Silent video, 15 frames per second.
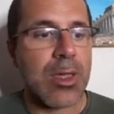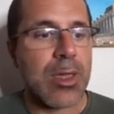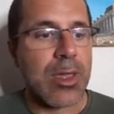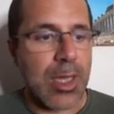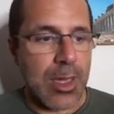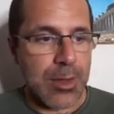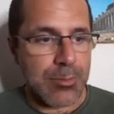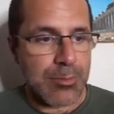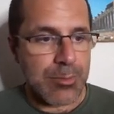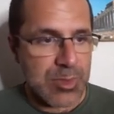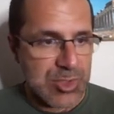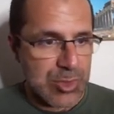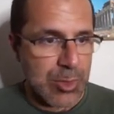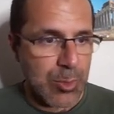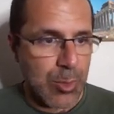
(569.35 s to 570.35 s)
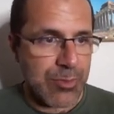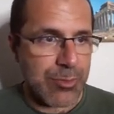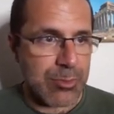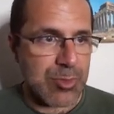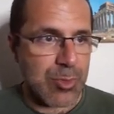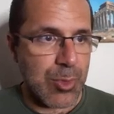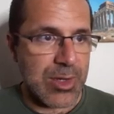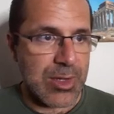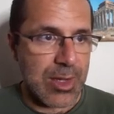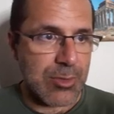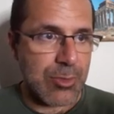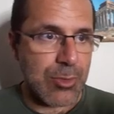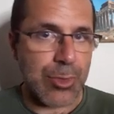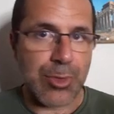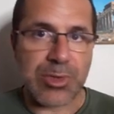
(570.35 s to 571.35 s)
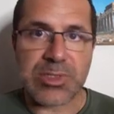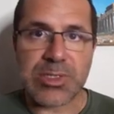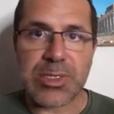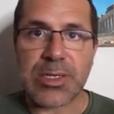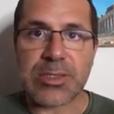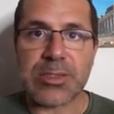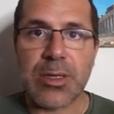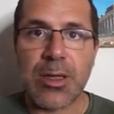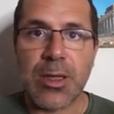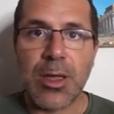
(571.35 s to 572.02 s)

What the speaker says: And so it went from 29 to 36.